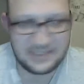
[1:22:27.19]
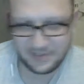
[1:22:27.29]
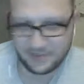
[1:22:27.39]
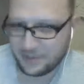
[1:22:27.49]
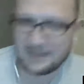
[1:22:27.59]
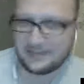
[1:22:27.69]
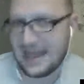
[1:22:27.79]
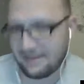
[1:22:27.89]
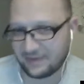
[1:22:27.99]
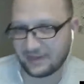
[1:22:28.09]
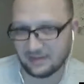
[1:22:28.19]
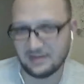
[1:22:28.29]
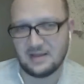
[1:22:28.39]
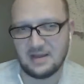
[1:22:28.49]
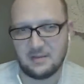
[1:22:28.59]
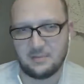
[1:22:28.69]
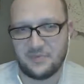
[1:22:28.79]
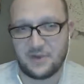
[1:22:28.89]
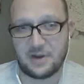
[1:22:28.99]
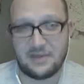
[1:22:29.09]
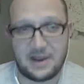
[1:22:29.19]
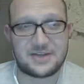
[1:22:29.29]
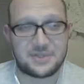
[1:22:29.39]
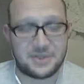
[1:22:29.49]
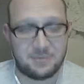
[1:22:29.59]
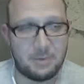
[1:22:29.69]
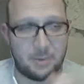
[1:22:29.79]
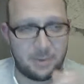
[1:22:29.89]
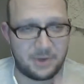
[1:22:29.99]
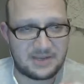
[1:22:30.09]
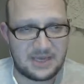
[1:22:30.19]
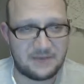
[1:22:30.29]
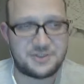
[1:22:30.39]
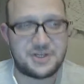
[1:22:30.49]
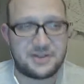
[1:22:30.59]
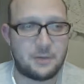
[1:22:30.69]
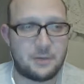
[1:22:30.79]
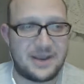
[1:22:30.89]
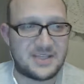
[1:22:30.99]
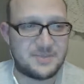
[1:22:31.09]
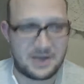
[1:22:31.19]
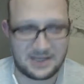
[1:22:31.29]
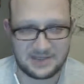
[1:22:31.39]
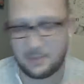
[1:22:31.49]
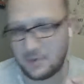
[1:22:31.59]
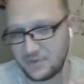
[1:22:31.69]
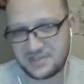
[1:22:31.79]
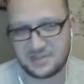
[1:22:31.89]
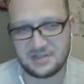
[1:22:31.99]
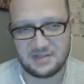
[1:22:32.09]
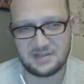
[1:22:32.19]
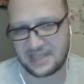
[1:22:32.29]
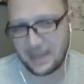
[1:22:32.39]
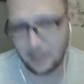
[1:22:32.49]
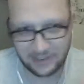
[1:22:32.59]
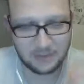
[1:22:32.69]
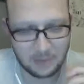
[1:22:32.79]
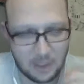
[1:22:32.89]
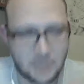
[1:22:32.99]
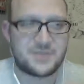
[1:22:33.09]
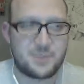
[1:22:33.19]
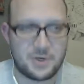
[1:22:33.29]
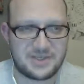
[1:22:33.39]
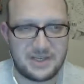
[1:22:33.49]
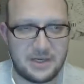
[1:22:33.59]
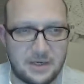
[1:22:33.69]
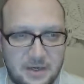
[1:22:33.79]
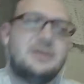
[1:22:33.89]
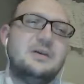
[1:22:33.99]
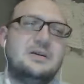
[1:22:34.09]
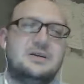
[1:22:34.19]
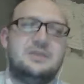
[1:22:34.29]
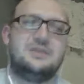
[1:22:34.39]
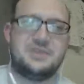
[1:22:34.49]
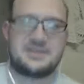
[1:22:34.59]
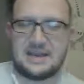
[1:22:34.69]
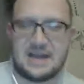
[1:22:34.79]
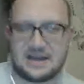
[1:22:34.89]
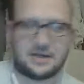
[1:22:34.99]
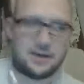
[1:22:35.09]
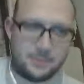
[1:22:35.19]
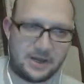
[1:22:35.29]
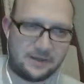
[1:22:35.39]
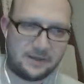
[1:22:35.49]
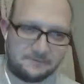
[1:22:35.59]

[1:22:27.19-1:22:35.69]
So they're not laughing. They're actually probably kind of shitting their pants because the most scary, largest person here just got knocked on her butt.